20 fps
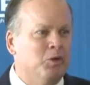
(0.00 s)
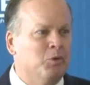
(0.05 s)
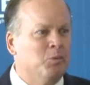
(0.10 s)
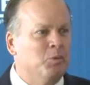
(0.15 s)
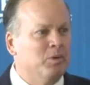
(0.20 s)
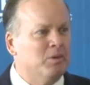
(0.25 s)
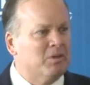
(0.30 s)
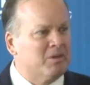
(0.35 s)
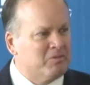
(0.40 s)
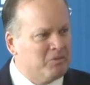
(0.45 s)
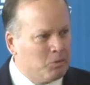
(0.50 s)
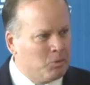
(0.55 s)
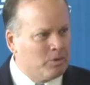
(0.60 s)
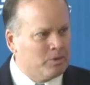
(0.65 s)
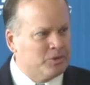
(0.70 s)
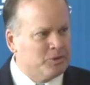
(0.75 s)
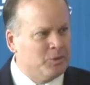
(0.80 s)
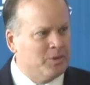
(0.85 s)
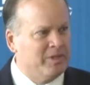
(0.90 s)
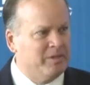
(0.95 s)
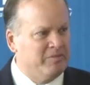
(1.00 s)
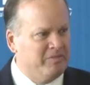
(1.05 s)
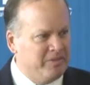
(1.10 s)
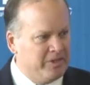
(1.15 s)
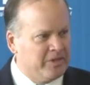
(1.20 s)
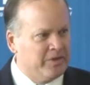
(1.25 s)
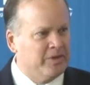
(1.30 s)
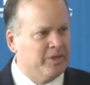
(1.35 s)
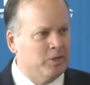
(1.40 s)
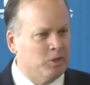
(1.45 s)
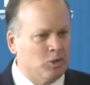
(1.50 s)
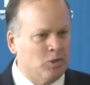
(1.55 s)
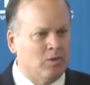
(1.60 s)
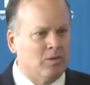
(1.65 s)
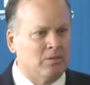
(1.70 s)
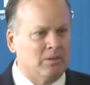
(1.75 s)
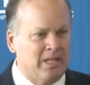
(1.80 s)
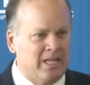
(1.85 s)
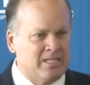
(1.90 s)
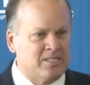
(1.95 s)
We look forward to a very
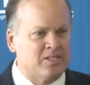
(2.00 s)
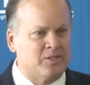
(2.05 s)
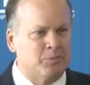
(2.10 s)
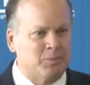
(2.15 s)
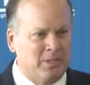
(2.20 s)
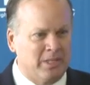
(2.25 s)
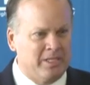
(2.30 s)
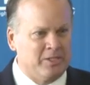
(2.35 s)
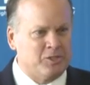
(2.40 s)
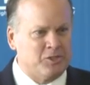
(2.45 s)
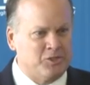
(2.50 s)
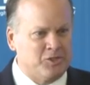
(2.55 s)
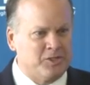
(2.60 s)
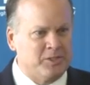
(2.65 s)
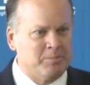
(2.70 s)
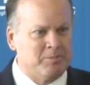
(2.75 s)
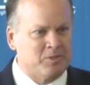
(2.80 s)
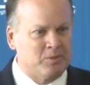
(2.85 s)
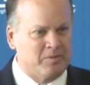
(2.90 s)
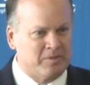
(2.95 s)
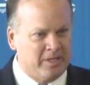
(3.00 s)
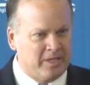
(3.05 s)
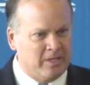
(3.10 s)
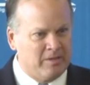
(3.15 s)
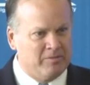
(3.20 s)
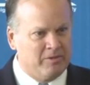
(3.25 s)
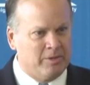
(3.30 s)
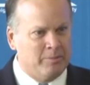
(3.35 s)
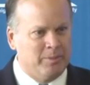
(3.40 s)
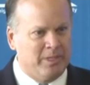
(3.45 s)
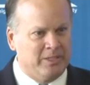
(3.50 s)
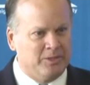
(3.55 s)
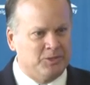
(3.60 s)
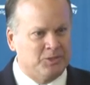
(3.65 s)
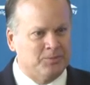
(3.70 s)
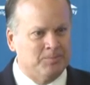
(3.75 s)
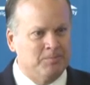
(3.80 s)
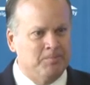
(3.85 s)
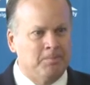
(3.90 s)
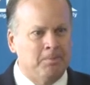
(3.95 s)
long-lasting relationship, so thank you very
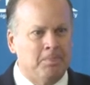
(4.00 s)
much.